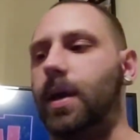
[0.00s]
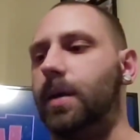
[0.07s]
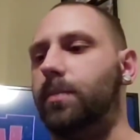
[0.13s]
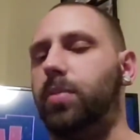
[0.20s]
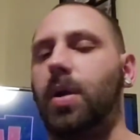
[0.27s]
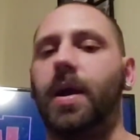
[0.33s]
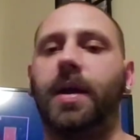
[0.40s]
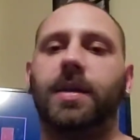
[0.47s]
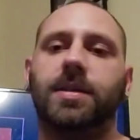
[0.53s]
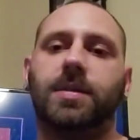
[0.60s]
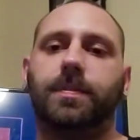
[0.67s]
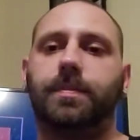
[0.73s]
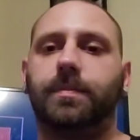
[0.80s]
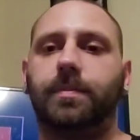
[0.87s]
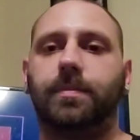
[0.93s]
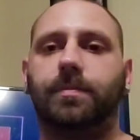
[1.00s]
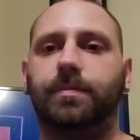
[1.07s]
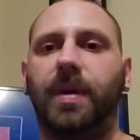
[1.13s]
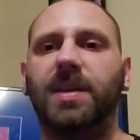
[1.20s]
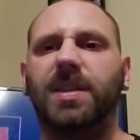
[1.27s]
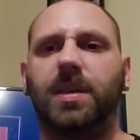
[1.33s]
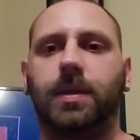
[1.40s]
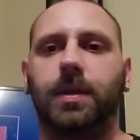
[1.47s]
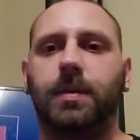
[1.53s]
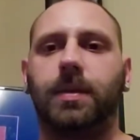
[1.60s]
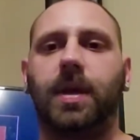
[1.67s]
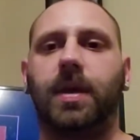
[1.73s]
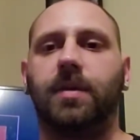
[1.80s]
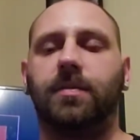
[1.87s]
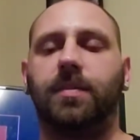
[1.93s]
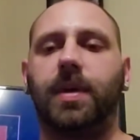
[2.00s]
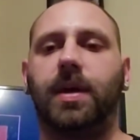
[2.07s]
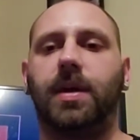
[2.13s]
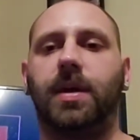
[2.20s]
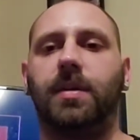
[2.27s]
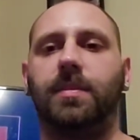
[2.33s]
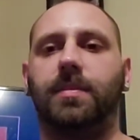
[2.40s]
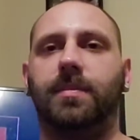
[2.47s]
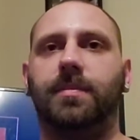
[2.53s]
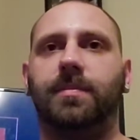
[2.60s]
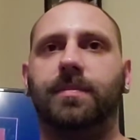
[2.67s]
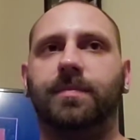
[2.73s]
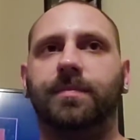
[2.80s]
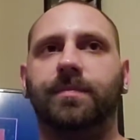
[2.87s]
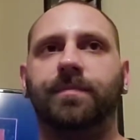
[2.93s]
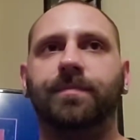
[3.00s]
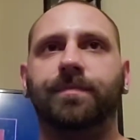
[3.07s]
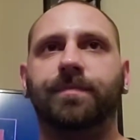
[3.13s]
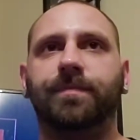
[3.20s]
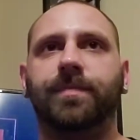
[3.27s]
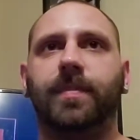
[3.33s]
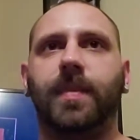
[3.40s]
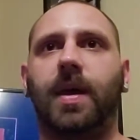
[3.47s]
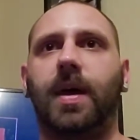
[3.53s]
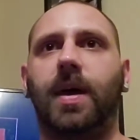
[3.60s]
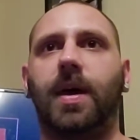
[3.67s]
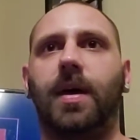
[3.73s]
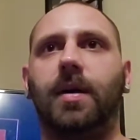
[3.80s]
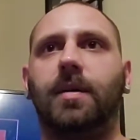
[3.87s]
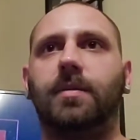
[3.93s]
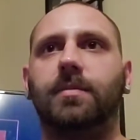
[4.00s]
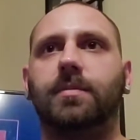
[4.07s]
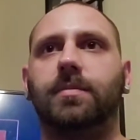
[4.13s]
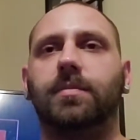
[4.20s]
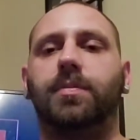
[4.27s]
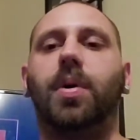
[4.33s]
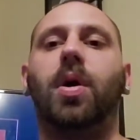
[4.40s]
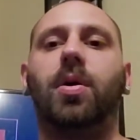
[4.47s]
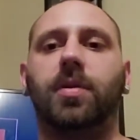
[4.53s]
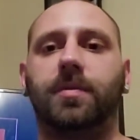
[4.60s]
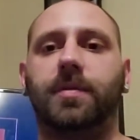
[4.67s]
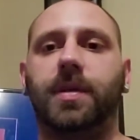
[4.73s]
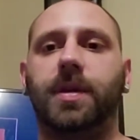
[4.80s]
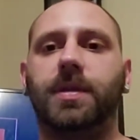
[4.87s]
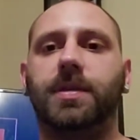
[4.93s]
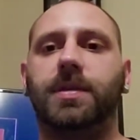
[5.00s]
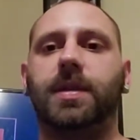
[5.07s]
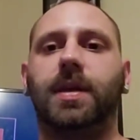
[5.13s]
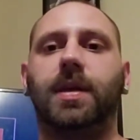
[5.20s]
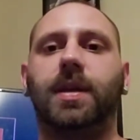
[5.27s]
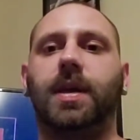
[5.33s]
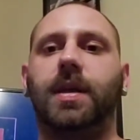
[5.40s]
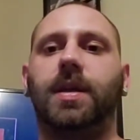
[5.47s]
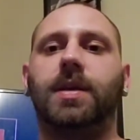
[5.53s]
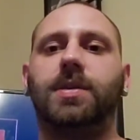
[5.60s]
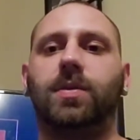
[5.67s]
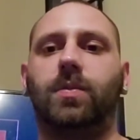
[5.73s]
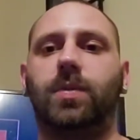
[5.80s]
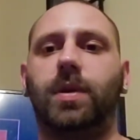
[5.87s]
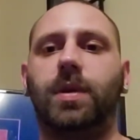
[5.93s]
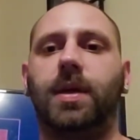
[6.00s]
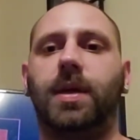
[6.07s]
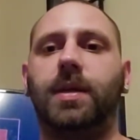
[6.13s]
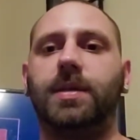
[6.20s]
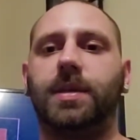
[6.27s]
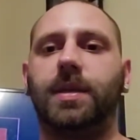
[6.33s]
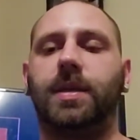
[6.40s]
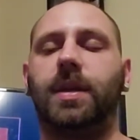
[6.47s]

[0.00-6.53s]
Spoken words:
Brian's basically kind of become uh, part of this, and he doesn't realize it.